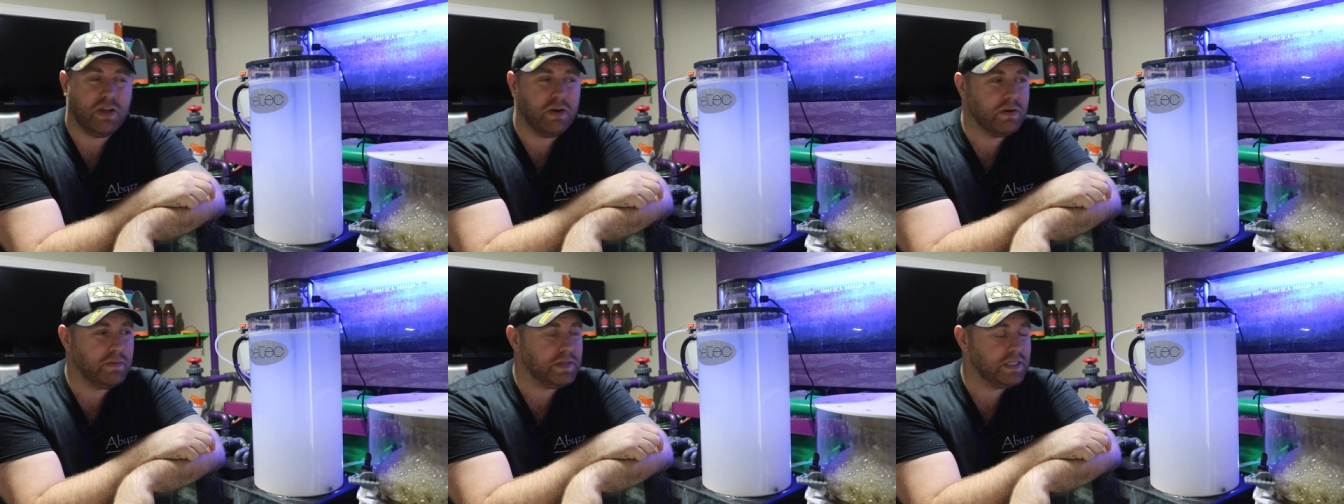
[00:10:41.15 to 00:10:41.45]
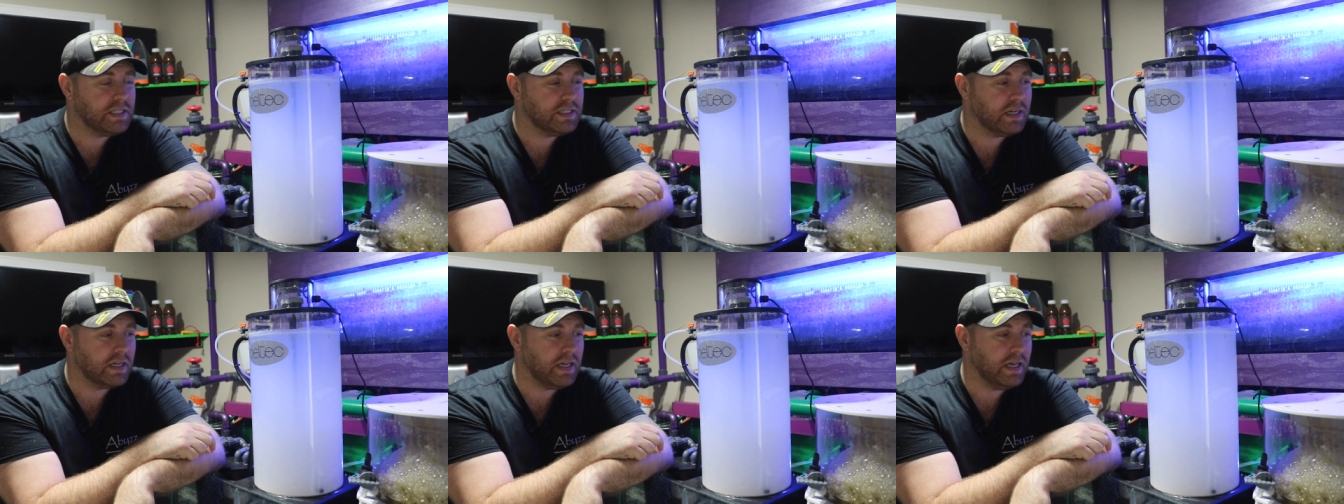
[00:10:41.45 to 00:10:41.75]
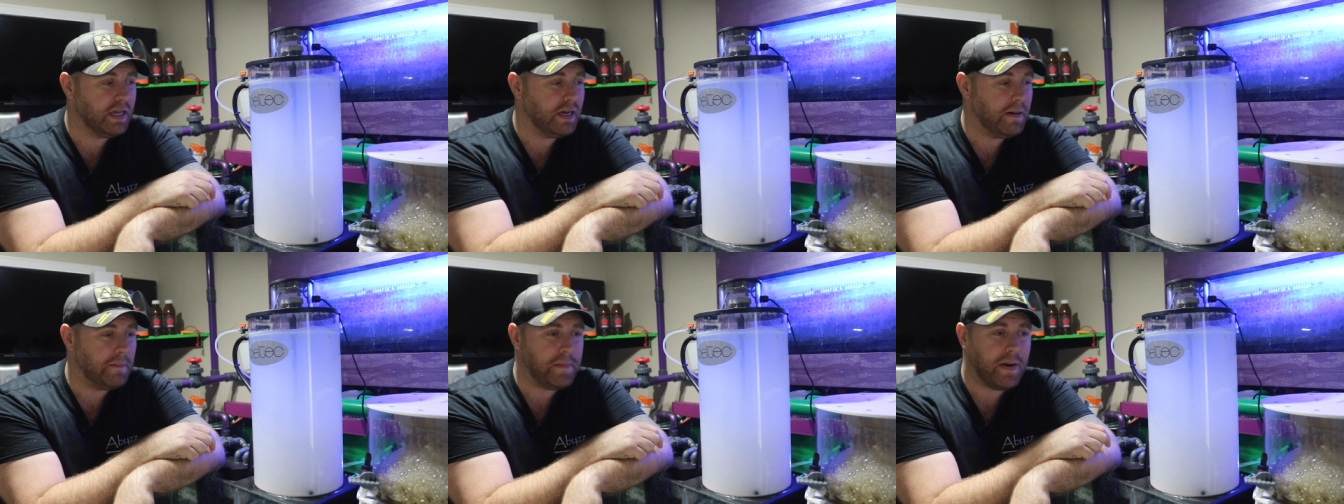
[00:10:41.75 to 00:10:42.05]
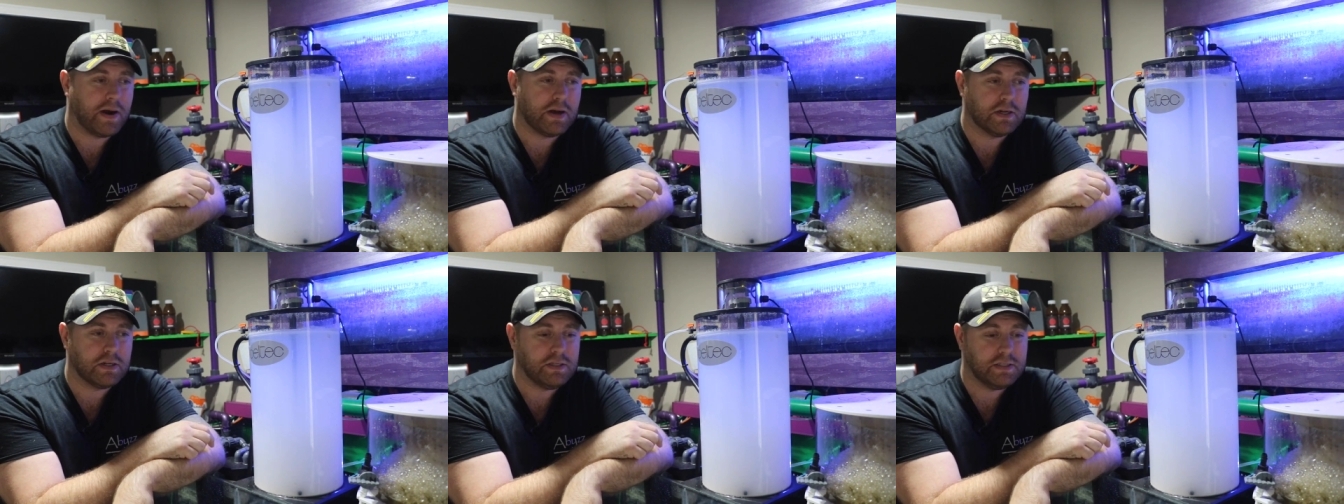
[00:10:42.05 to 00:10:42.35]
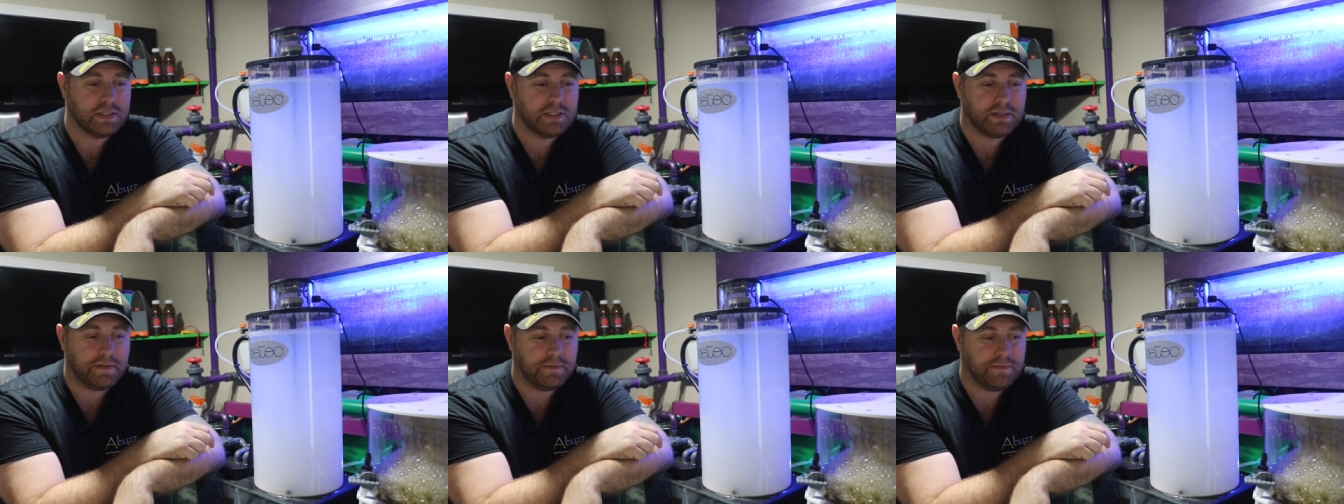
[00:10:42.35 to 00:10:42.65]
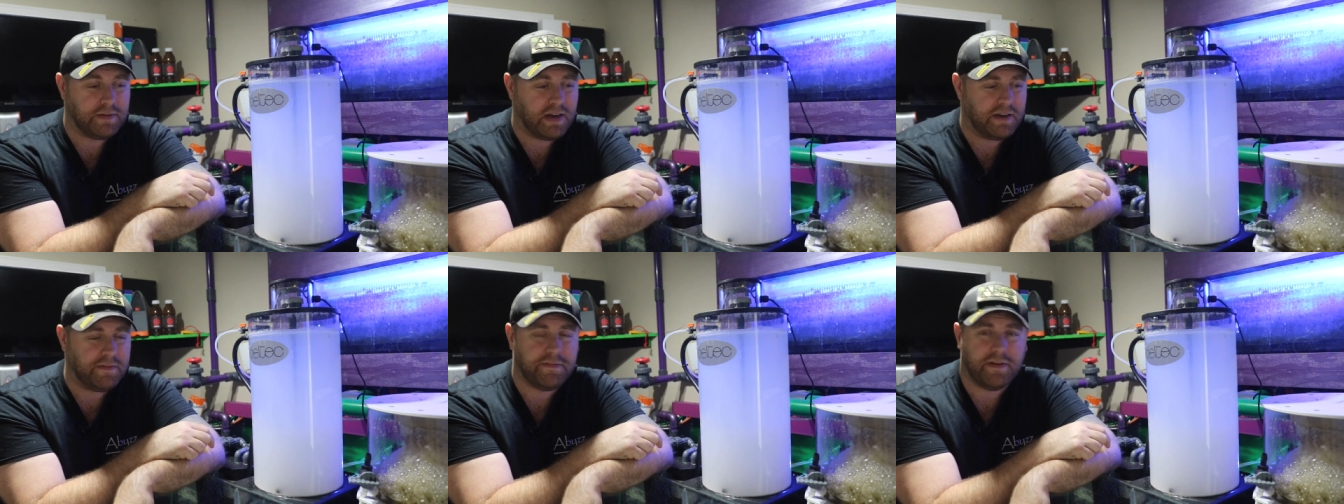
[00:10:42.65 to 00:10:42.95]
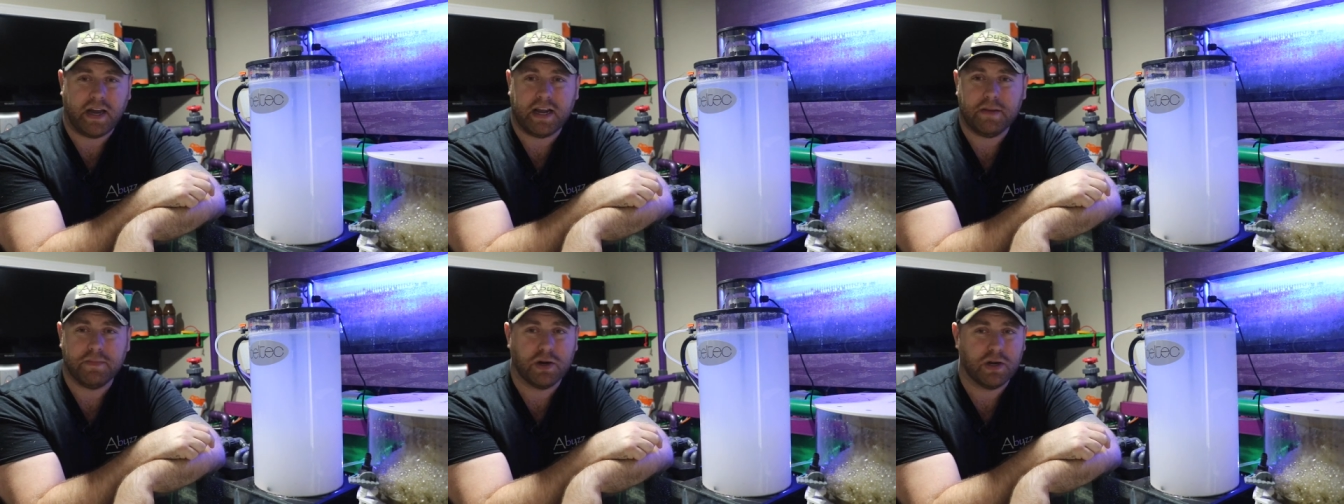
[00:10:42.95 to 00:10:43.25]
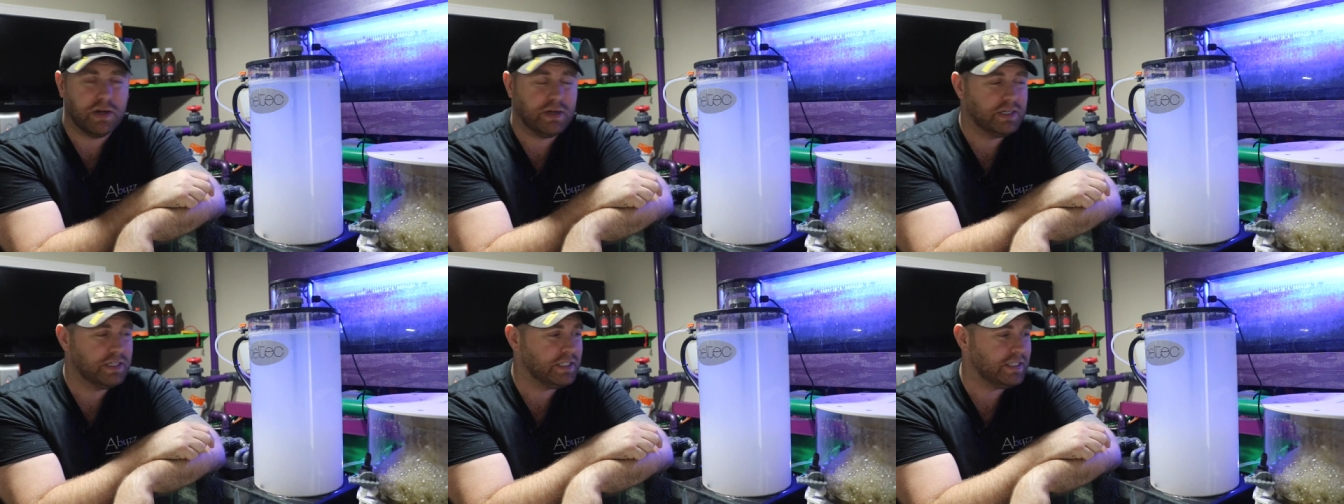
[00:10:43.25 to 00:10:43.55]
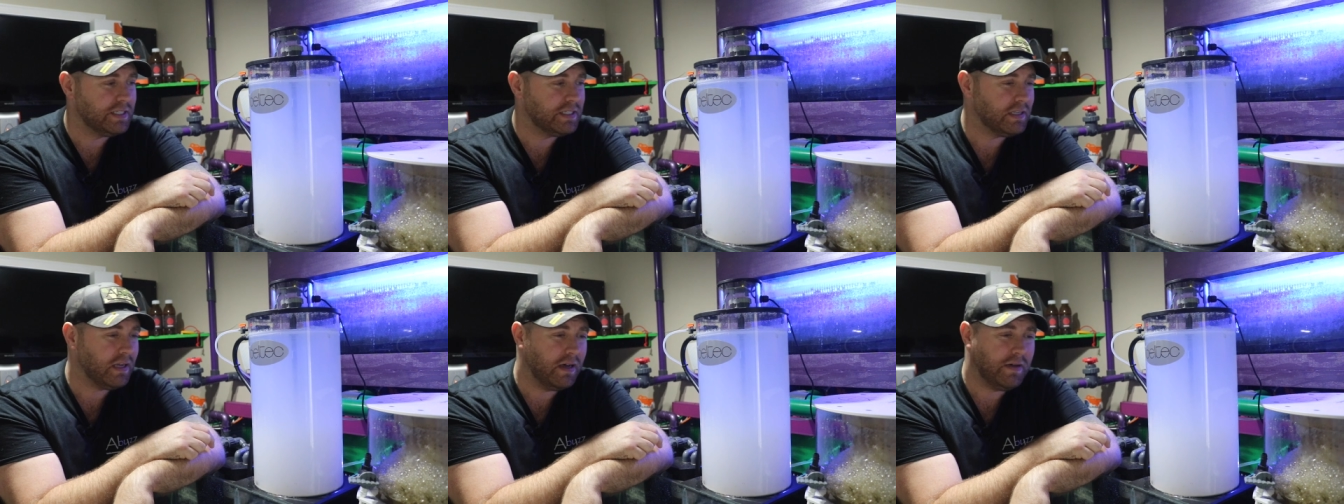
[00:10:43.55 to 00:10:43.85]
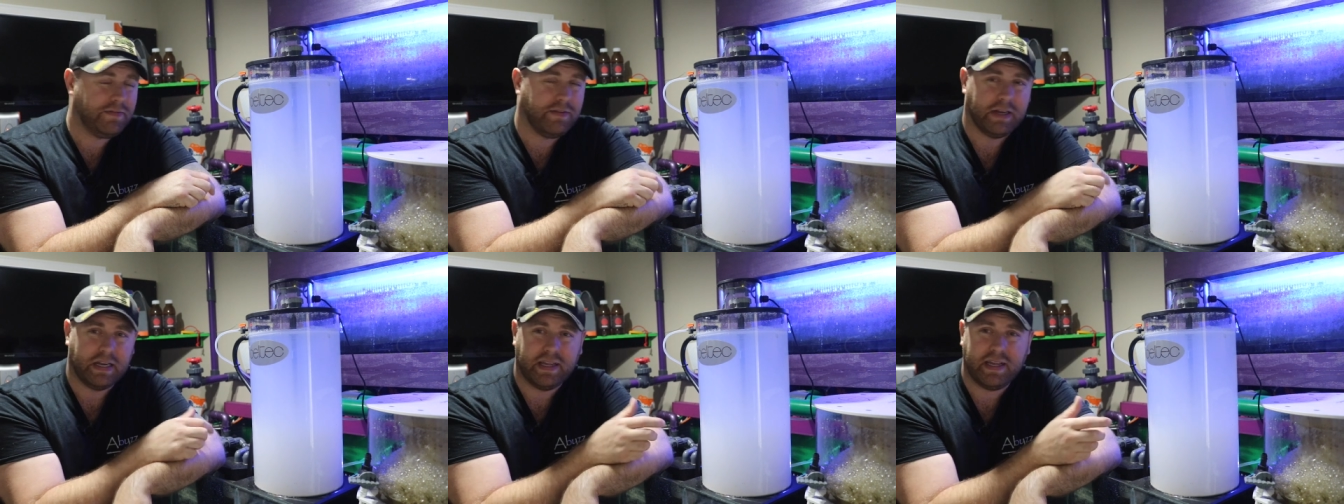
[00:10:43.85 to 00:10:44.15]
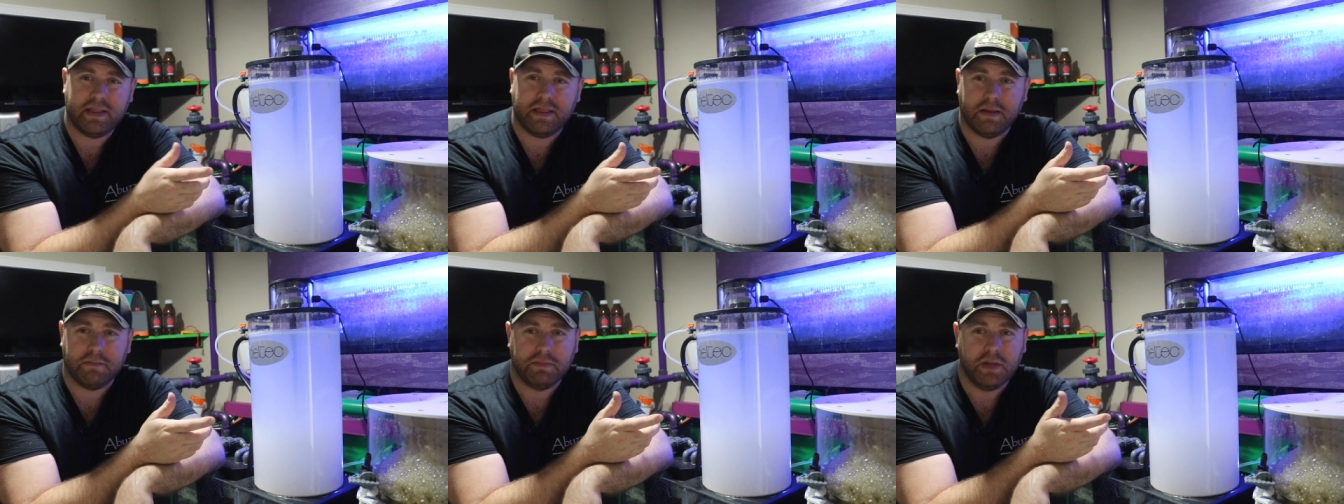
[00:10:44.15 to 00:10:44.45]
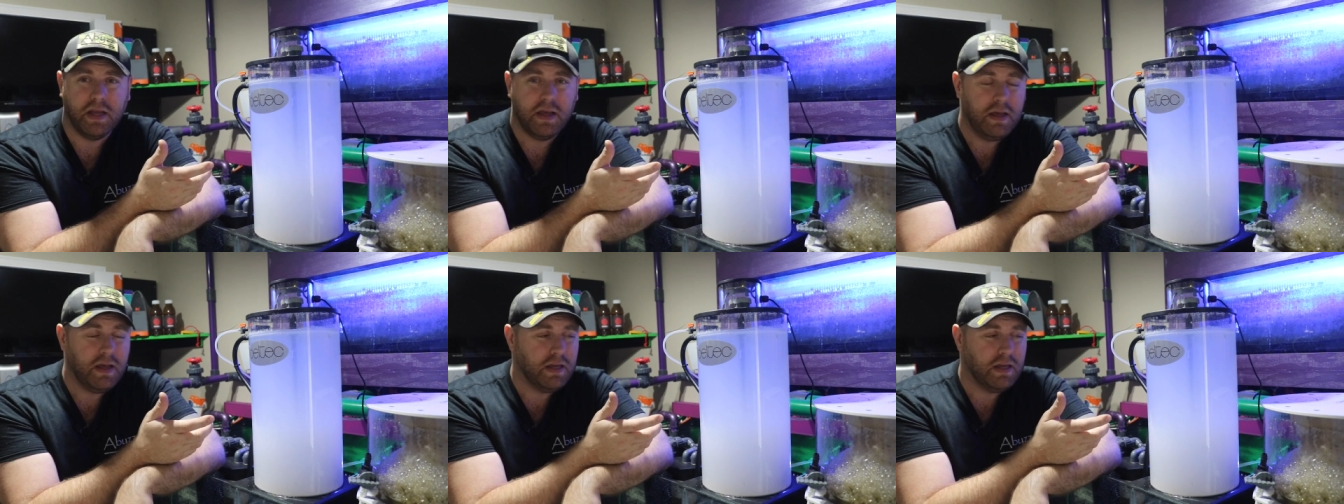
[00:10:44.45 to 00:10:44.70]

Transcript: You don't want to be sucking up particles of uh, fibers and stuff and getting them